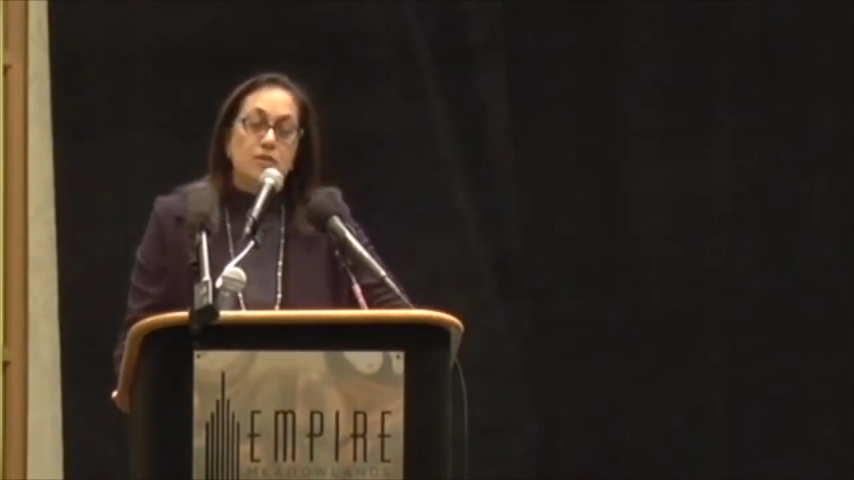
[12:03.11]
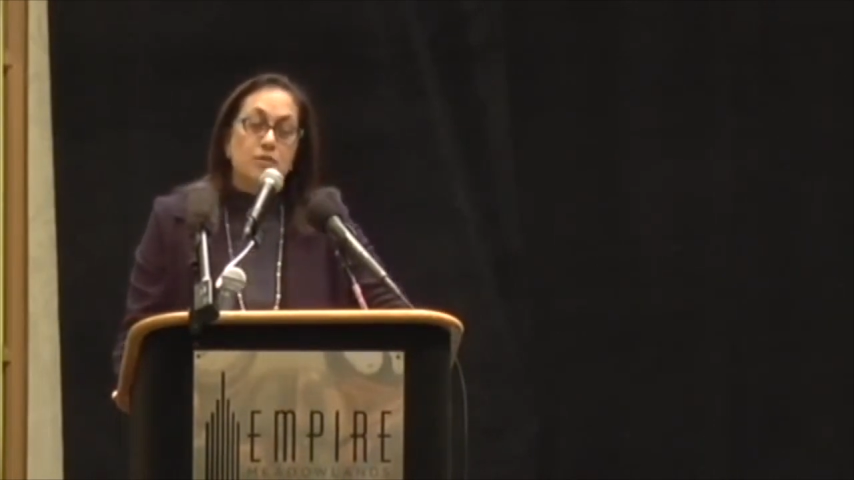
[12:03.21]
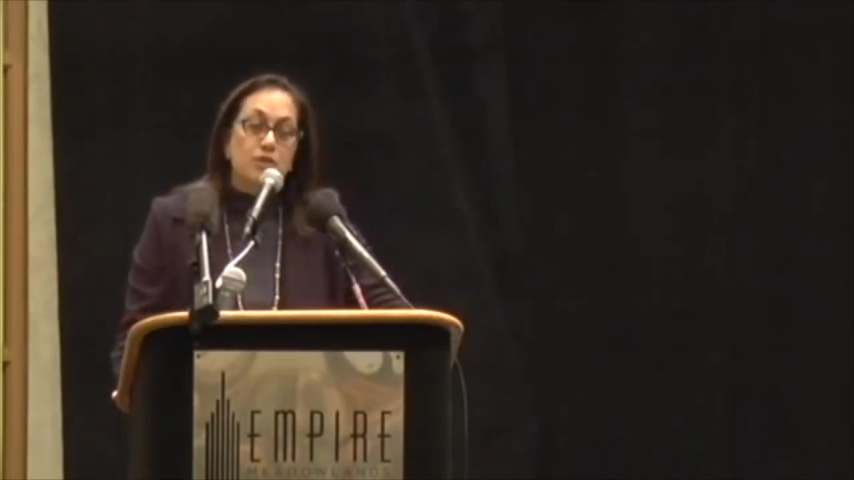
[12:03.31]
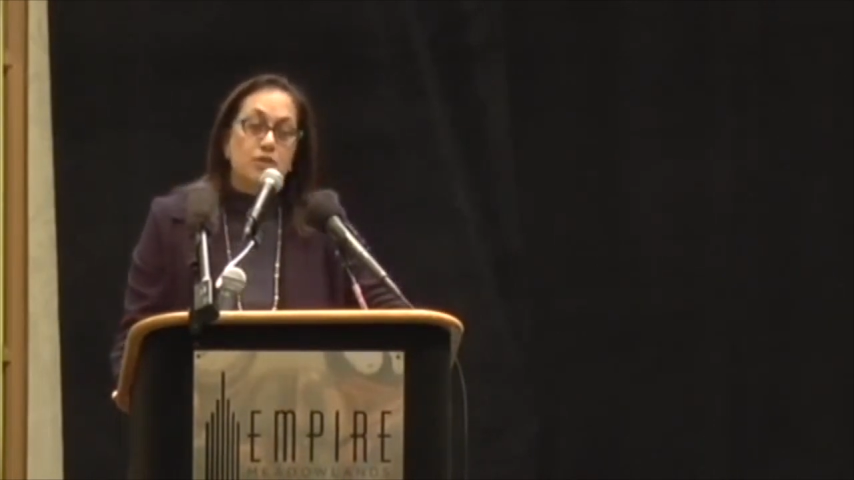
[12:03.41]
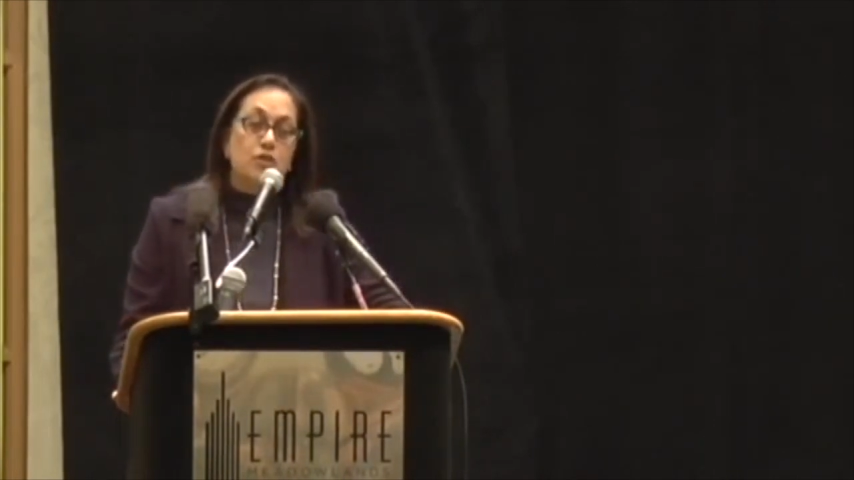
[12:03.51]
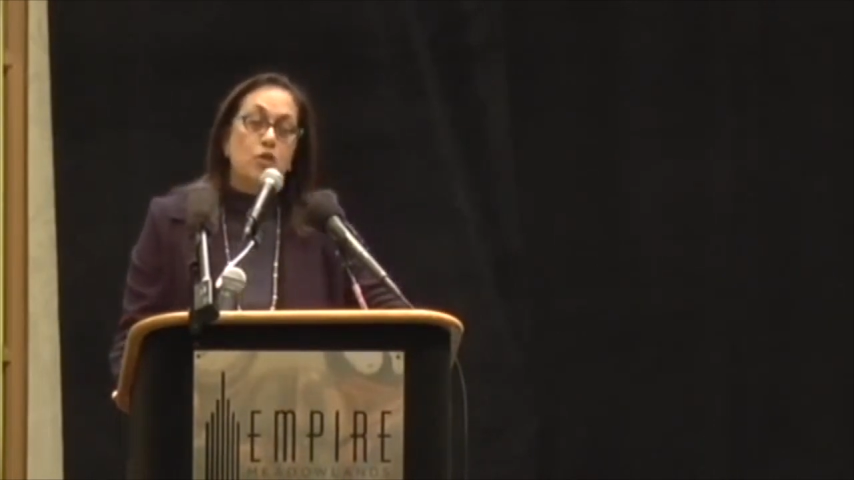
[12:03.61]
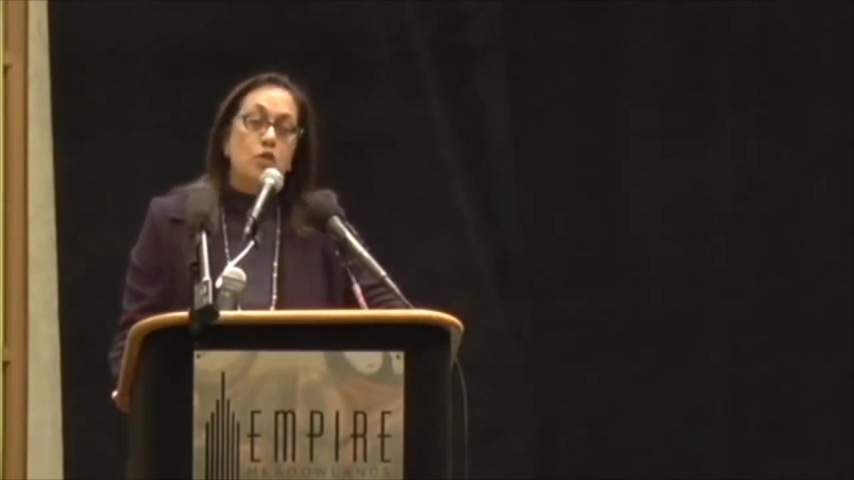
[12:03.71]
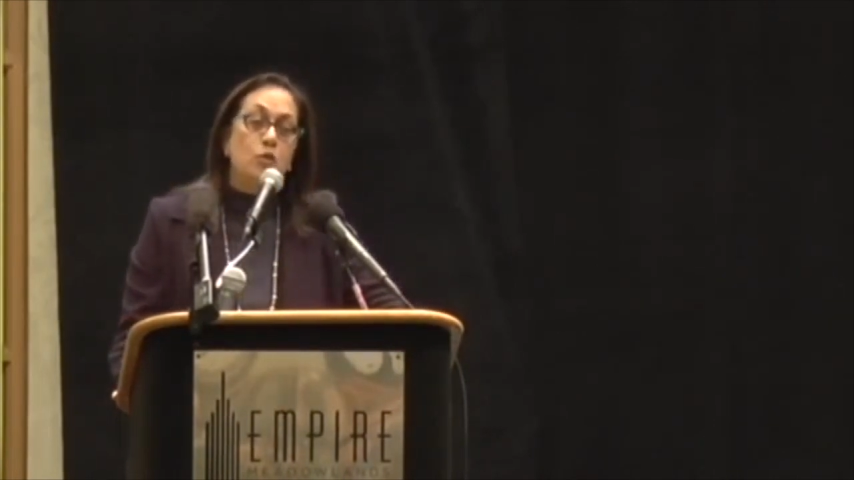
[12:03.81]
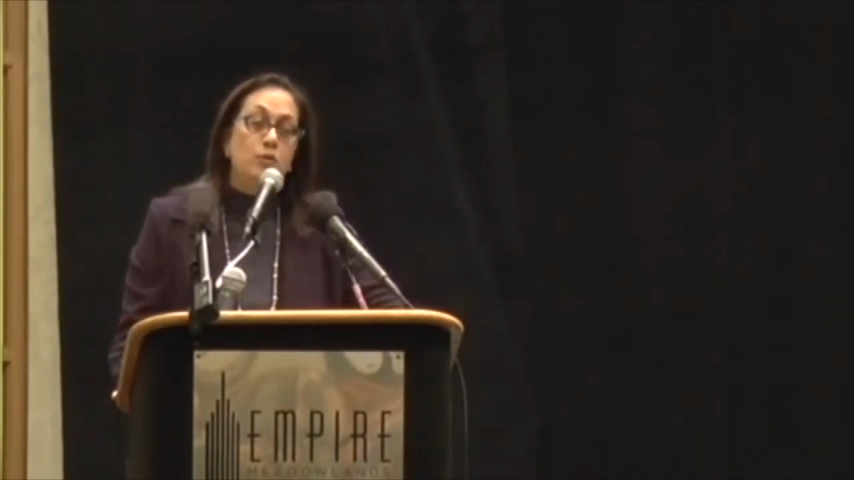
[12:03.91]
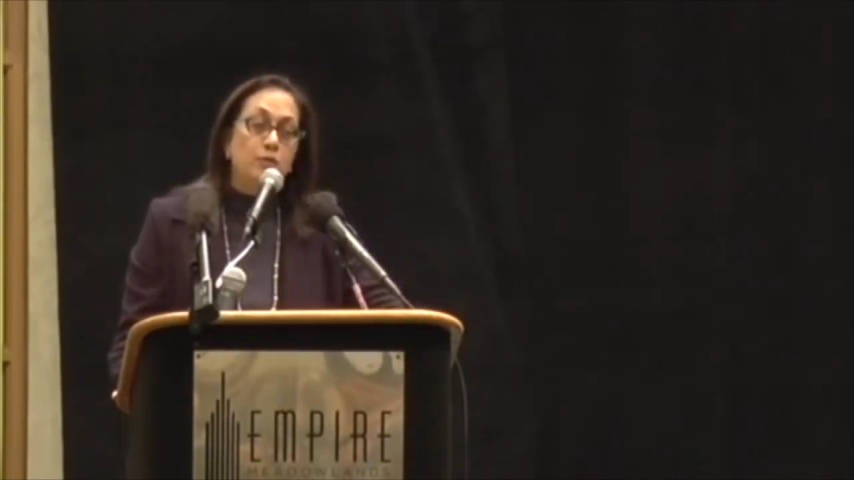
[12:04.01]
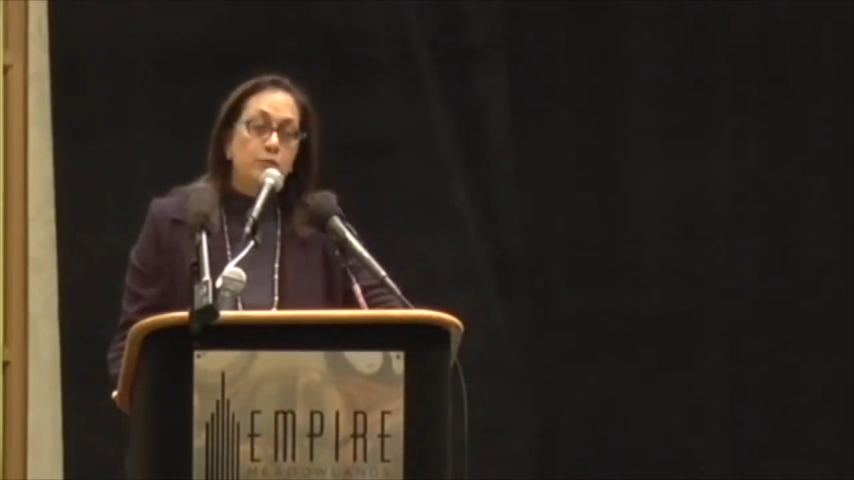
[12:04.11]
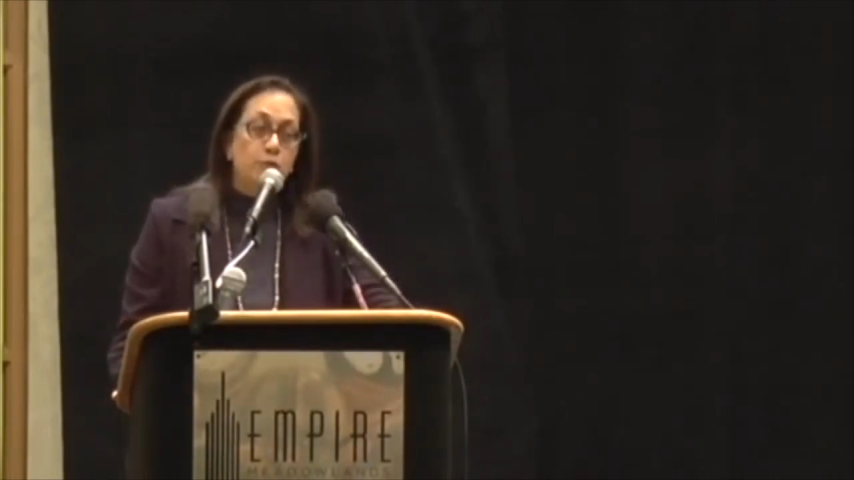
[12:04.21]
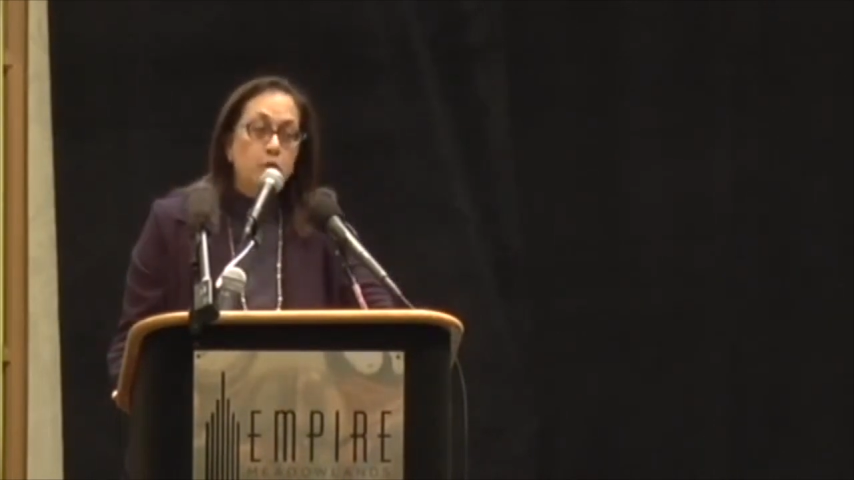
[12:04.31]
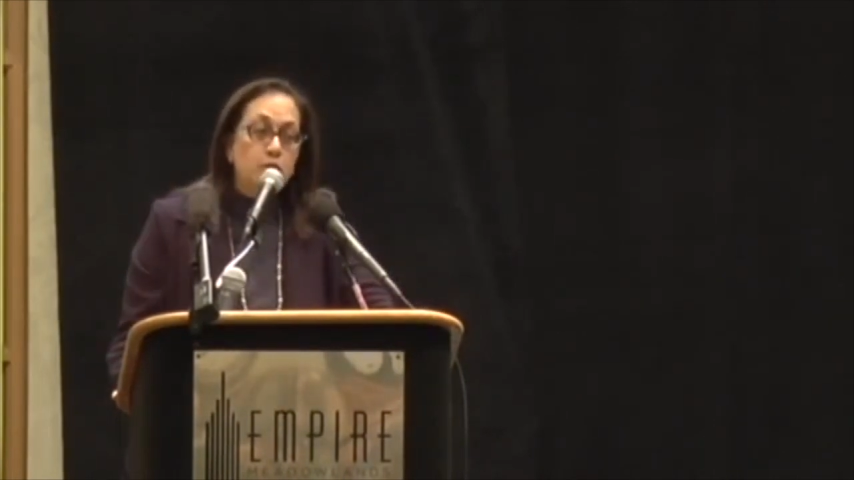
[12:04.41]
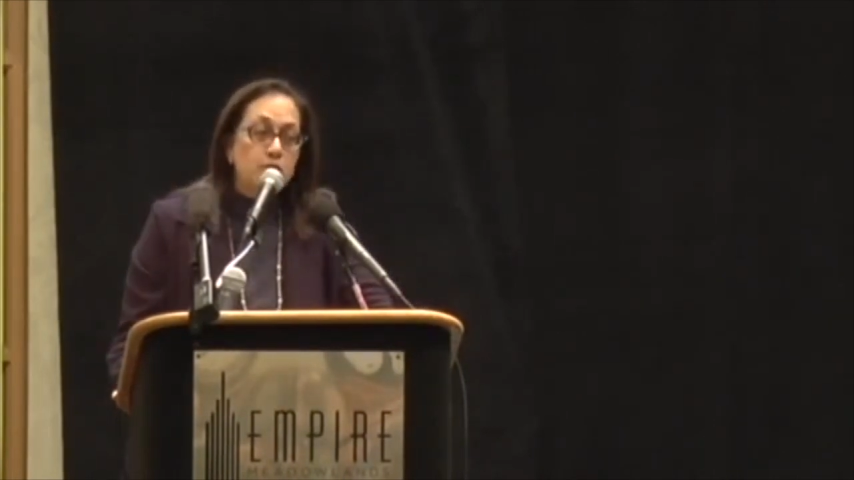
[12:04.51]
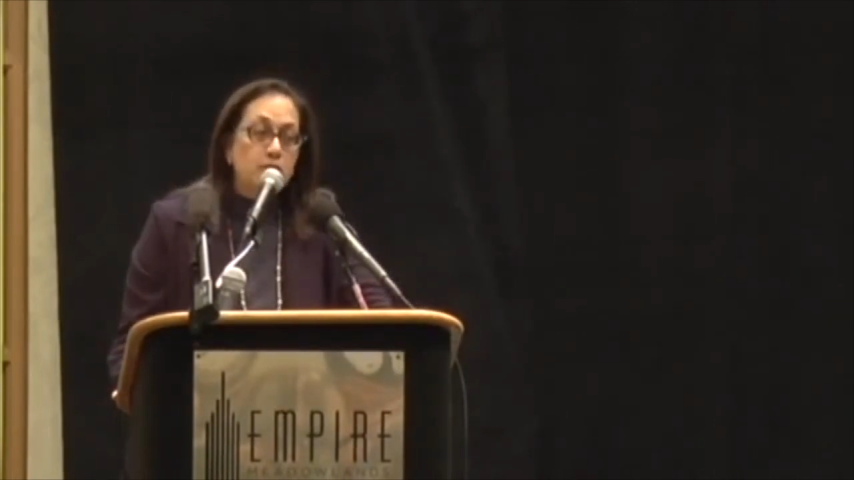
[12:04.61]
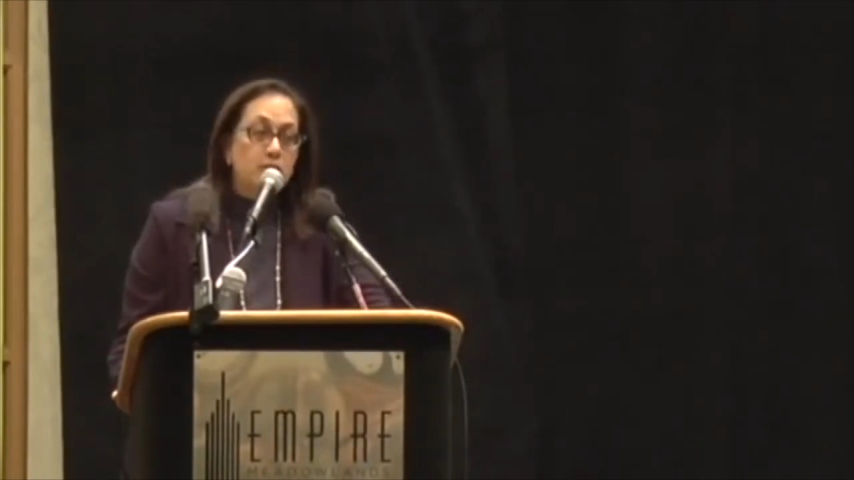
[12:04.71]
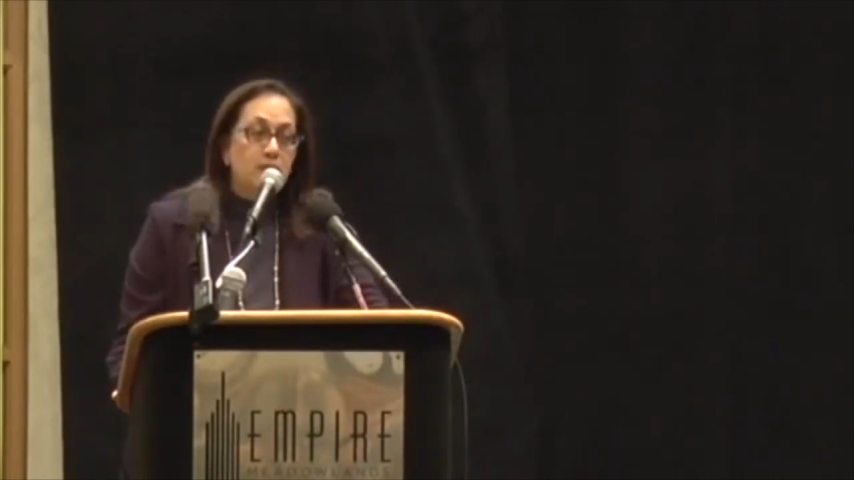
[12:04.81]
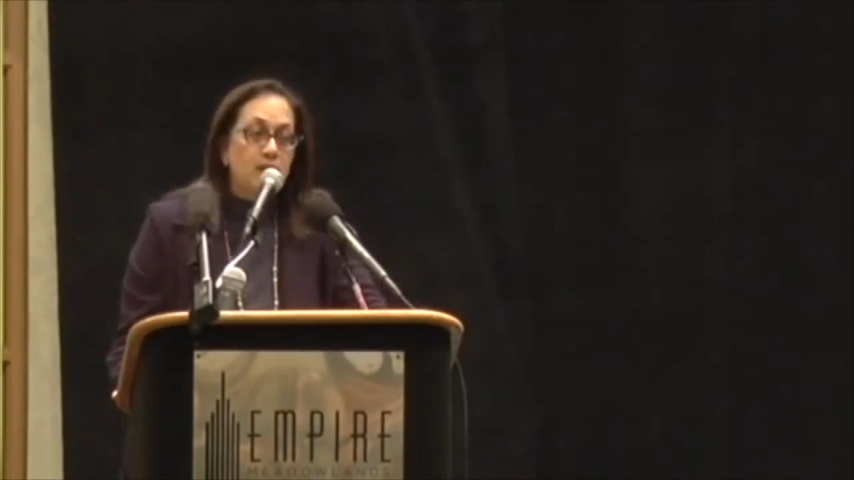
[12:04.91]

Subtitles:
stole the vote